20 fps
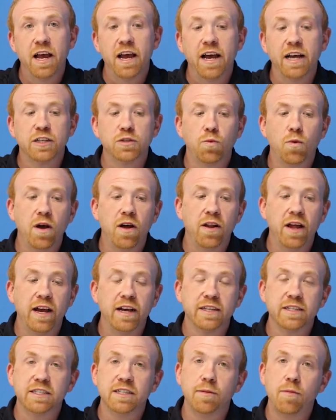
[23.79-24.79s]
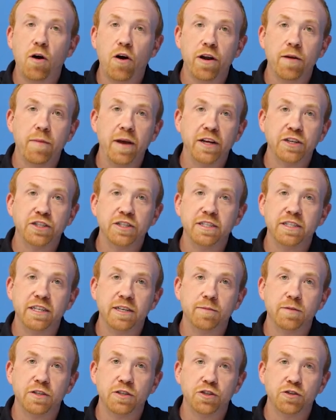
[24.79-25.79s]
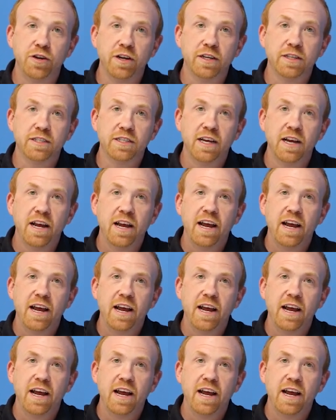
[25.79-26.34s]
as well as some automation tips and tricks